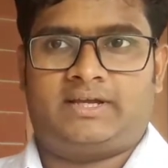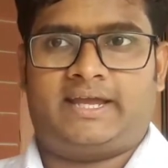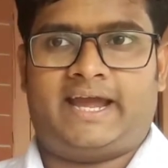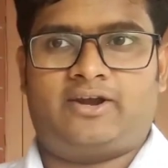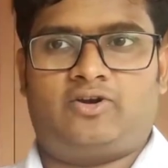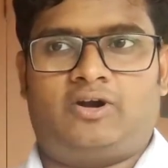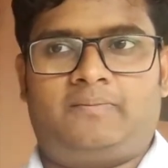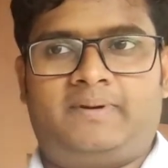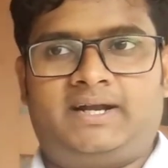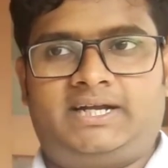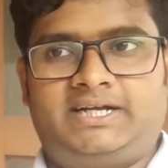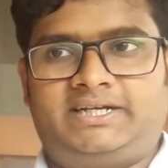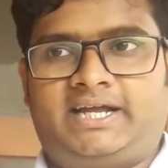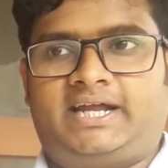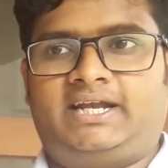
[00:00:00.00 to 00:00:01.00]
cannot be
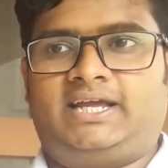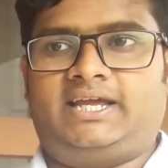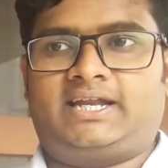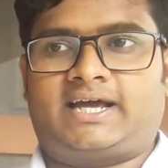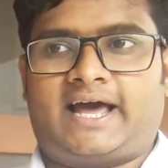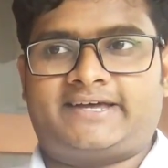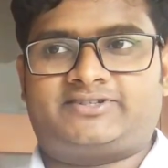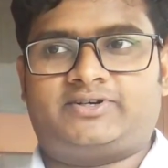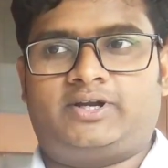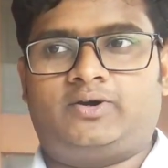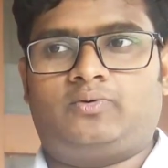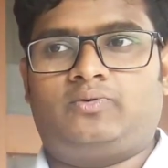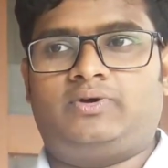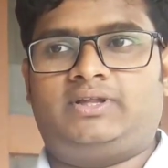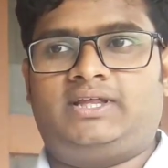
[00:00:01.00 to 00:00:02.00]
detained in custody
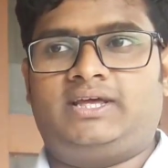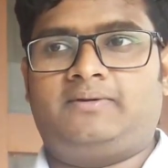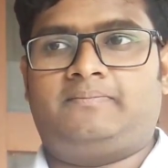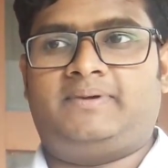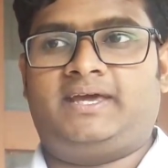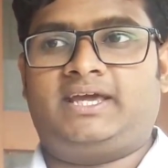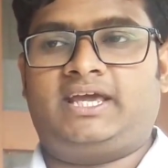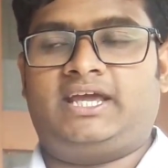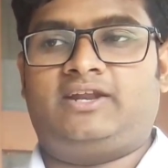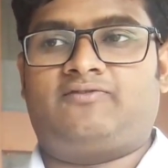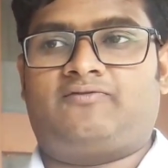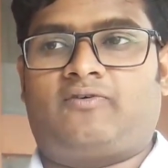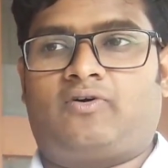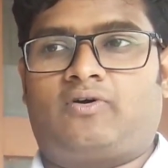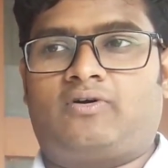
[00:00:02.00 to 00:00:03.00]
without being
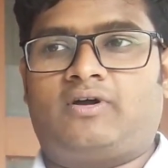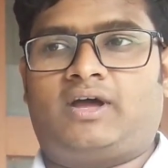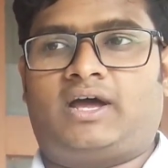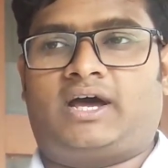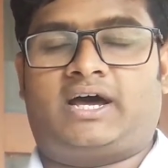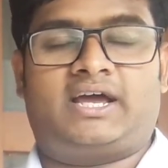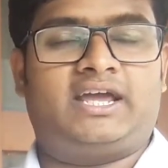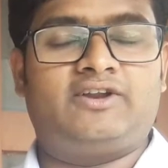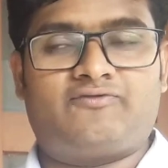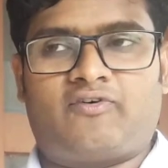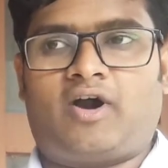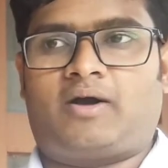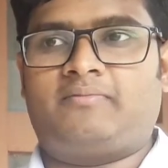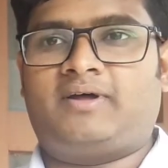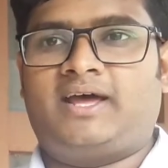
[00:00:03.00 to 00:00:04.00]

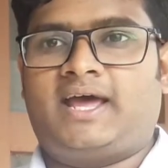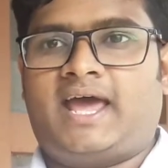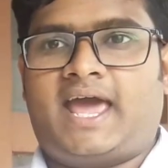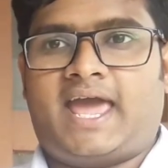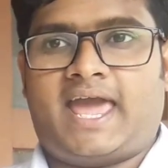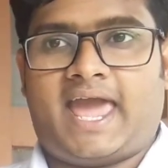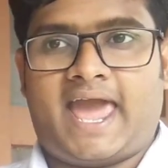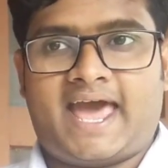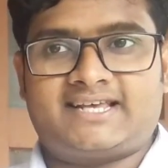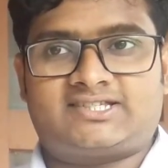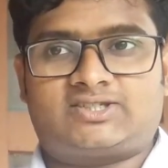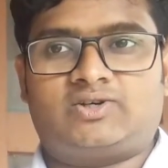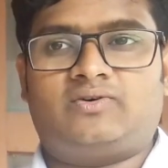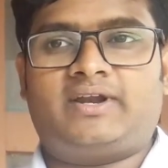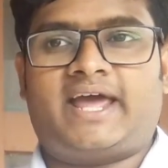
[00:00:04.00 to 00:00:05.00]
informed
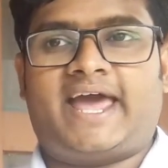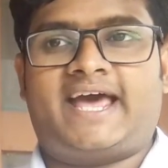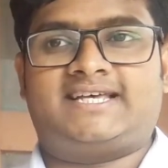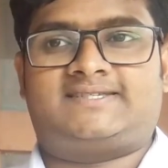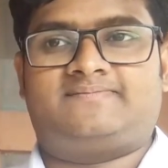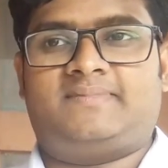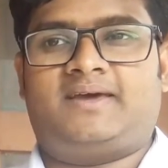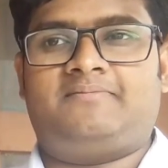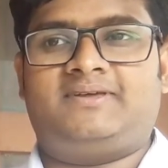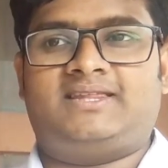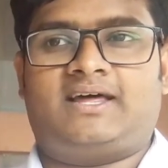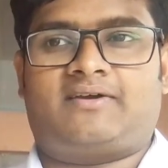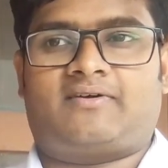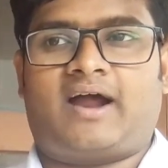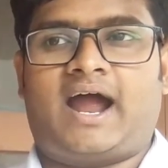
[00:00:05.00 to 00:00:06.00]
as soon as may be
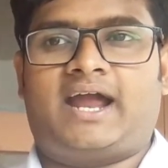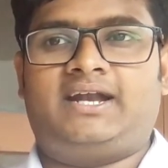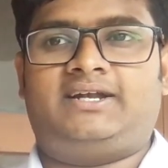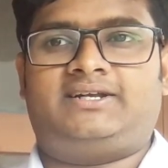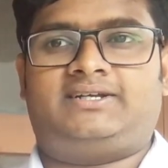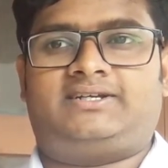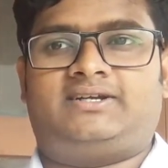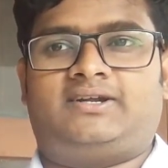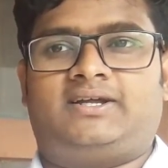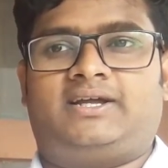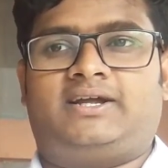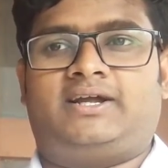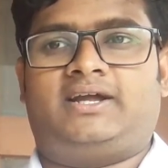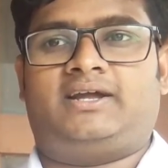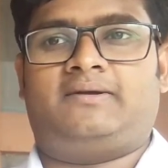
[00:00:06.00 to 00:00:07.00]
the right
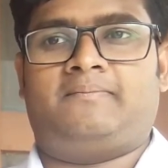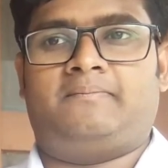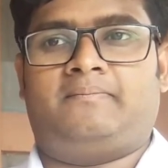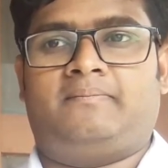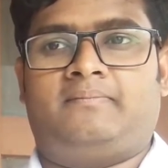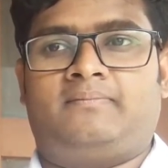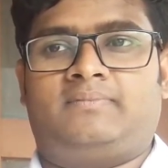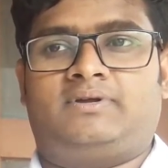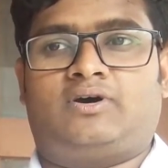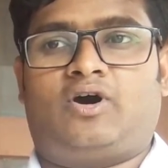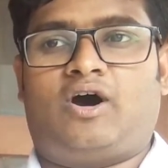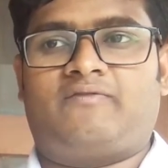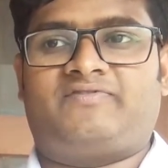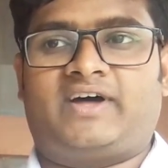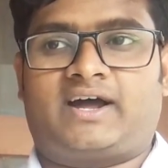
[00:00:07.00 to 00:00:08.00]

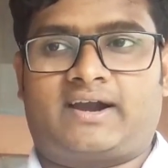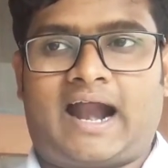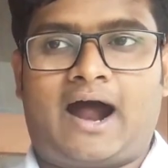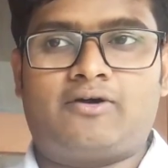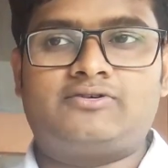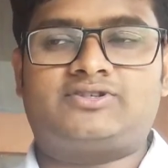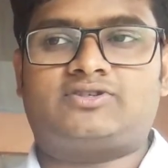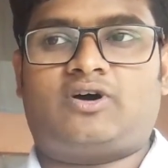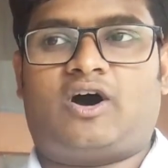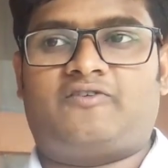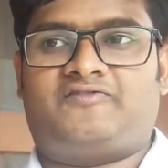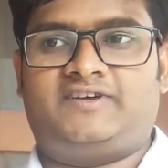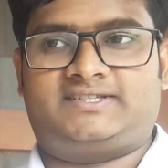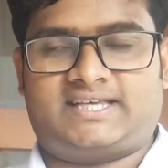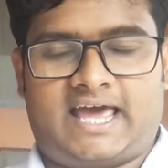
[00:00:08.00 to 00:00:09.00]
of the grounds
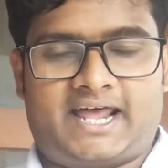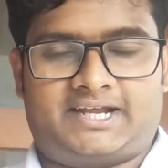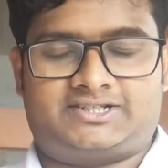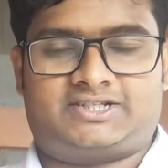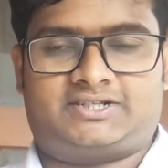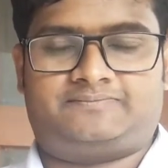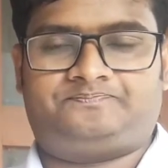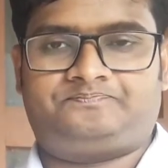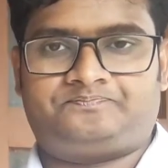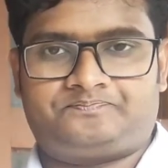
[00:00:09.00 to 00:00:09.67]
of his arrest.